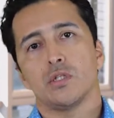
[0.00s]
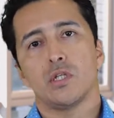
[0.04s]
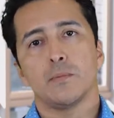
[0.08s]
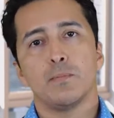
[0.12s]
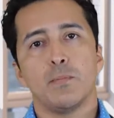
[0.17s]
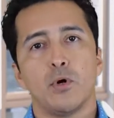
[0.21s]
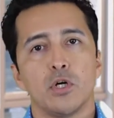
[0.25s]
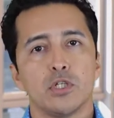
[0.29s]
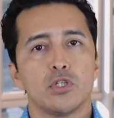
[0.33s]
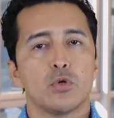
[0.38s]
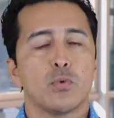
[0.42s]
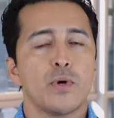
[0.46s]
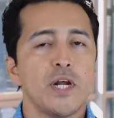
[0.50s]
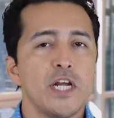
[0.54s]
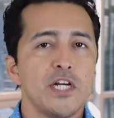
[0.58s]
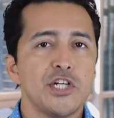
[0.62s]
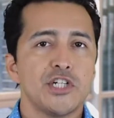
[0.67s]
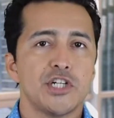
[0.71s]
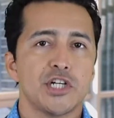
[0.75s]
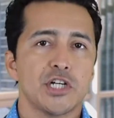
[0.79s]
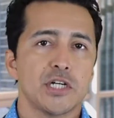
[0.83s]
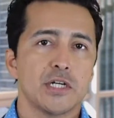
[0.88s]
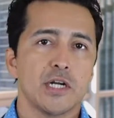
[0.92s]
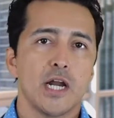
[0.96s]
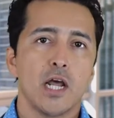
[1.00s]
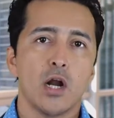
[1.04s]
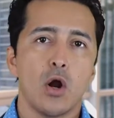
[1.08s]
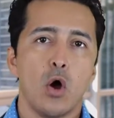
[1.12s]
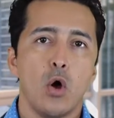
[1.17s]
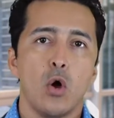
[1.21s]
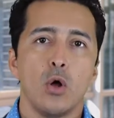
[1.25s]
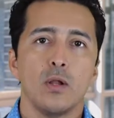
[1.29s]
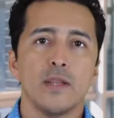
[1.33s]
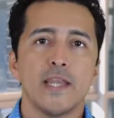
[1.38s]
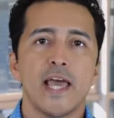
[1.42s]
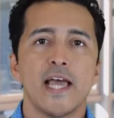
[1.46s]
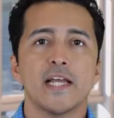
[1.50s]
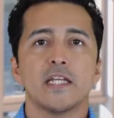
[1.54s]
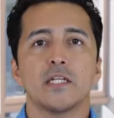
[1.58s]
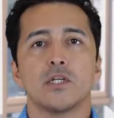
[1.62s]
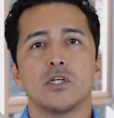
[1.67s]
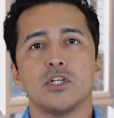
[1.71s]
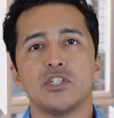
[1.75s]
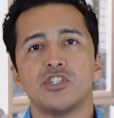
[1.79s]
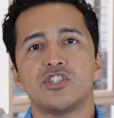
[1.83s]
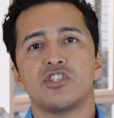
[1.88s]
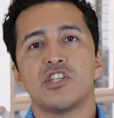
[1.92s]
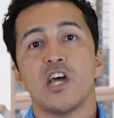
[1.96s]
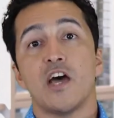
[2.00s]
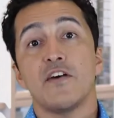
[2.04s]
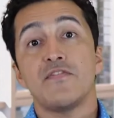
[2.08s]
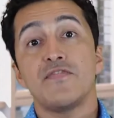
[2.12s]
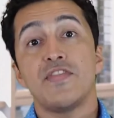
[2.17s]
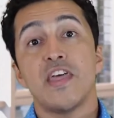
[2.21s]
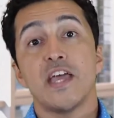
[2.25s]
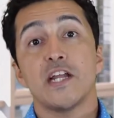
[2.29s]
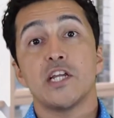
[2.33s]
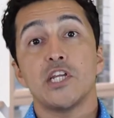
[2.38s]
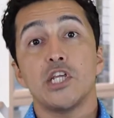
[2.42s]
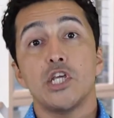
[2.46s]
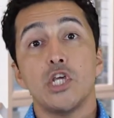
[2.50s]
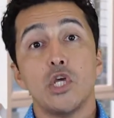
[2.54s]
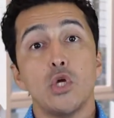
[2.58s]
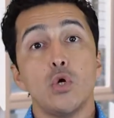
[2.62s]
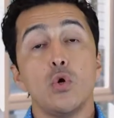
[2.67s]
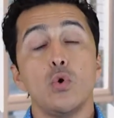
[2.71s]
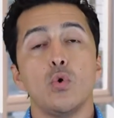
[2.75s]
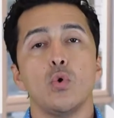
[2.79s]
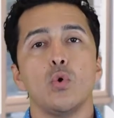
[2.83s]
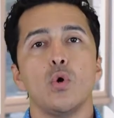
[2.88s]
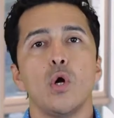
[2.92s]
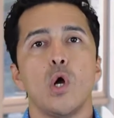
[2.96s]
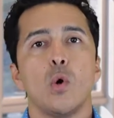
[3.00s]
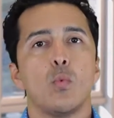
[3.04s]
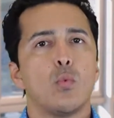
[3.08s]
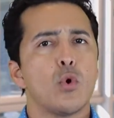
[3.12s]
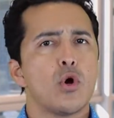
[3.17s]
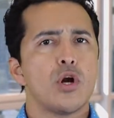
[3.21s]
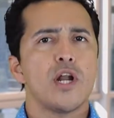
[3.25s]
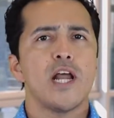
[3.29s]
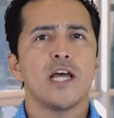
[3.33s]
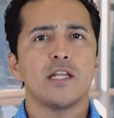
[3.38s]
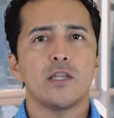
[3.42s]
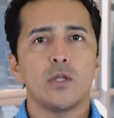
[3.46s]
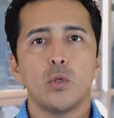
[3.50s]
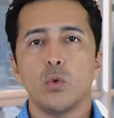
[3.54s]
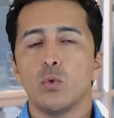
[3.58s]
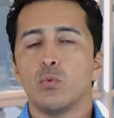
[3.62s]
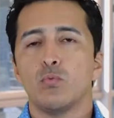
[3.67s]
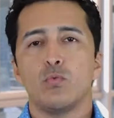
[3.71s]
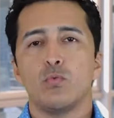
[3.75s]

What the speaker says: the moderation, and all that good stuff that you were not